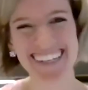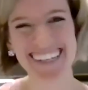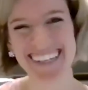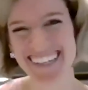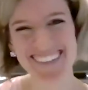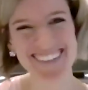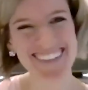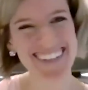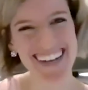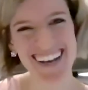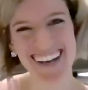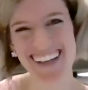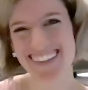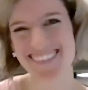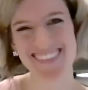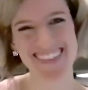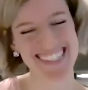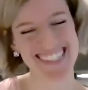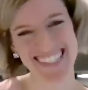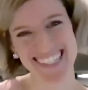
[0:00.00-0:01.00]
You get all of
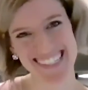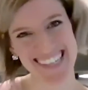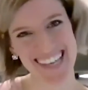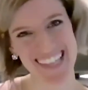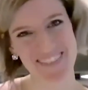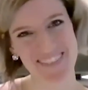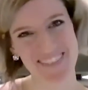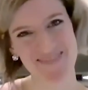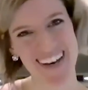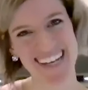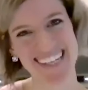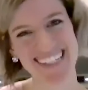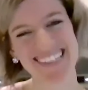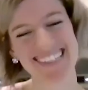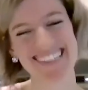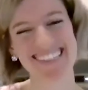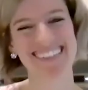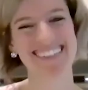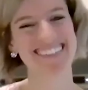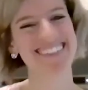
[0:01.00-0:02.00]
the seats on the bus.
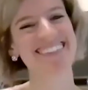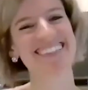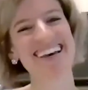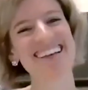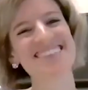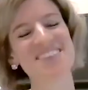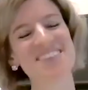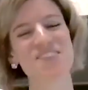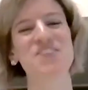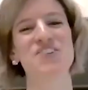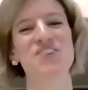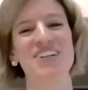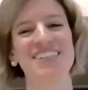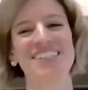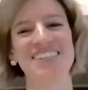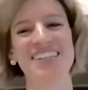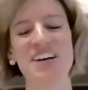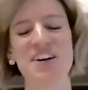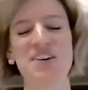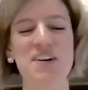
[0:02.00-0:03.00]
Oh, that's cool.
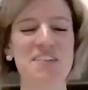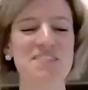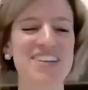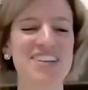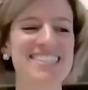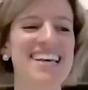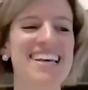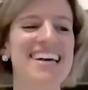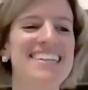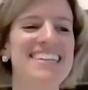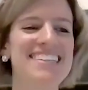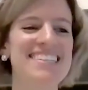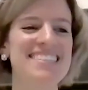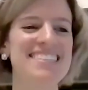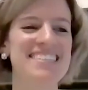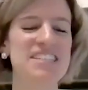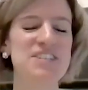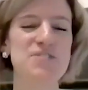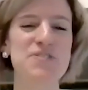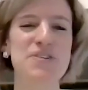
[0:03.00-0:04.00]
Well, I'm excited to
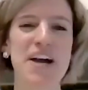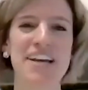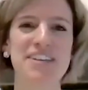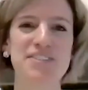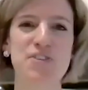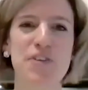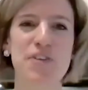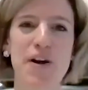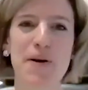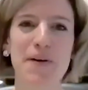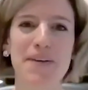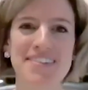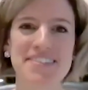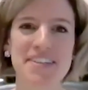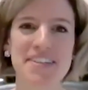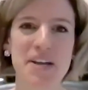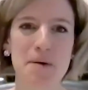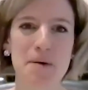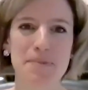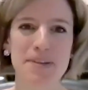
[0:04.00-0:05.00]
see you guys grow as a
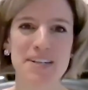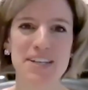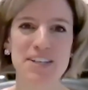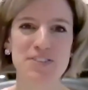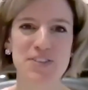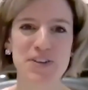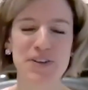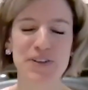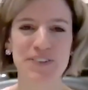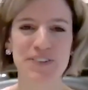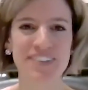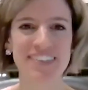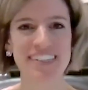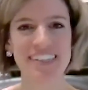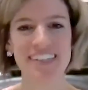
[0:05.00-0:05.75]
company too.